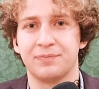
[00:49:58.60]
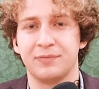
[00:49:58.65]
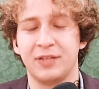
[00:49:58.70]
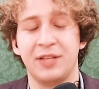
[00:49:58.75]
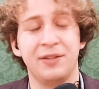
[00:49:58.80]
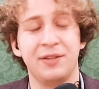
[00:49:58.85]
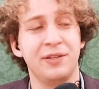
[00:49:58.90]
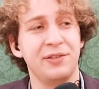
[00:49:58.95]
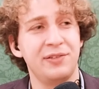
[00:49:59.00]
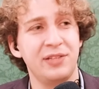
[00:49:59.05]

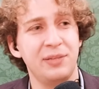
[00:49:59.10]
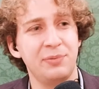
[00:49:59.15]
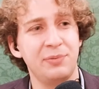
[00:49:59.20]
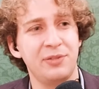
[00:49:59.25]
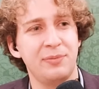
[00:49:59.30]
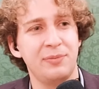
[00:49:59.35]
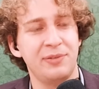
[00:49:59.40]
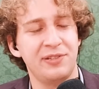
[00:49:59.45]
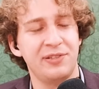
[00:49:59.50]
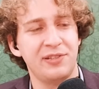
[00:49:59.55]
and this seems
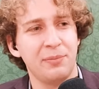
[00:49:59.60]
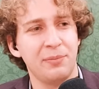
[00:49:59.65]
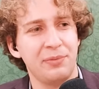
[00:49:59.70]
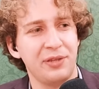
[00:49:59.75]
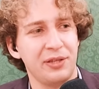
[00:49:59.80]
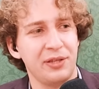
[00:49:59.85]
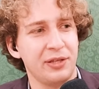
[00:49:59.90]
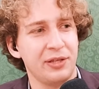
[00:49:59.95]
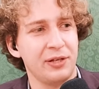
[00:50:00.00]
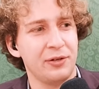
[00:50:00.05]
to be
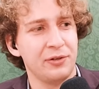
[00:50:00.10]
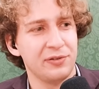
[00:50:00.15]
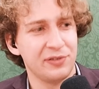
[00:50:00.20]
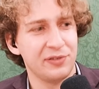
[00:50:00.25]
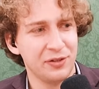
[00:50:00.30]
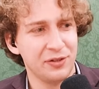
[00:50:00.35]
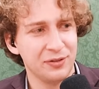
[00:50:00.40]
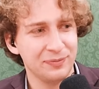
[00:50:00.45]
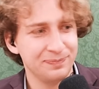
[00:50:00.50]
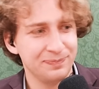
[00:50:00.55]
something that
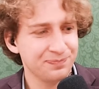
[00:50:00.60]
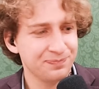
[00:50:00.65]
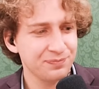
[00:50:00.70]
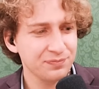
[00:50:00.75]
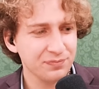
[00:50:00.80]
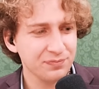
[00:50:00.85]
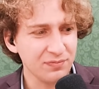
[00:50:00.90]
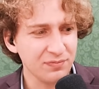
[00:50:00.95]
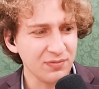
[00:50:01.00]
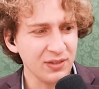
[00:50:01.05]
also
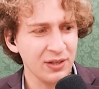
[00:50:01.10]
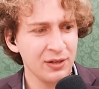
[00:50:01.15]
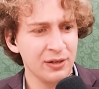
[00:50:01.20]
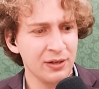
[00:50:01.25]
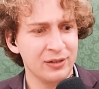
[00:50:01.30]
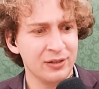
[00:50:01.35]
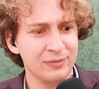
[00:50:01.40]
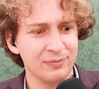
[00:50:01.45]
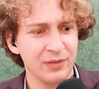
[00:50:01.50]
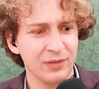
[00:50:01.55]

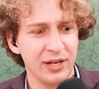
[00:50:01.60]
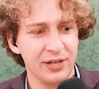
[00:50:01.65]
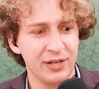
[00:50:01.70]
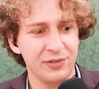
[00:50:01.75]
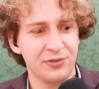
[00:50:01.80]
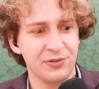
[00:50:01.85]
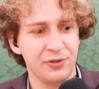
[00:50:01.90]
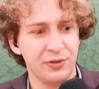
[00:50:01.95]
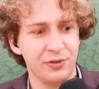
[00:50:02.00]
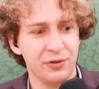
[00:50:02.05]
um, has
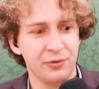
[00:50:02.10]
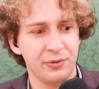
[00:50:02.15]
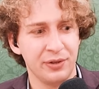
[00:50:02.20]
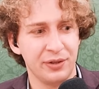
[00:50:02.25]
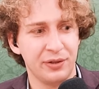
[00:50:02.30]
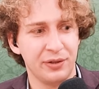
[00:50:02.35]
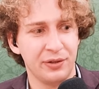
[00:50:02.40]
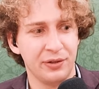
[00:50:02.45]
to do with